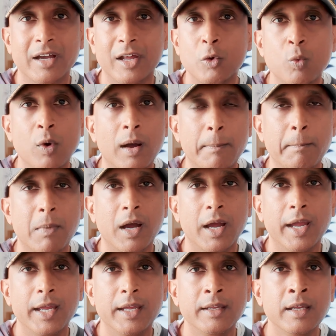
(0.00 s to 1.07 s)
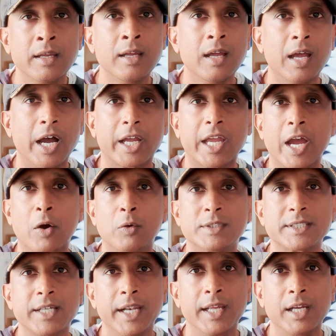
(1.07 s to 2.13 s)
I don't want my accounts
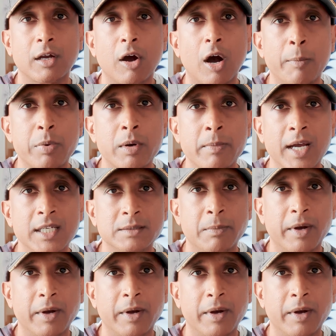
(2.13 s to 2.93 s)
getting compromised,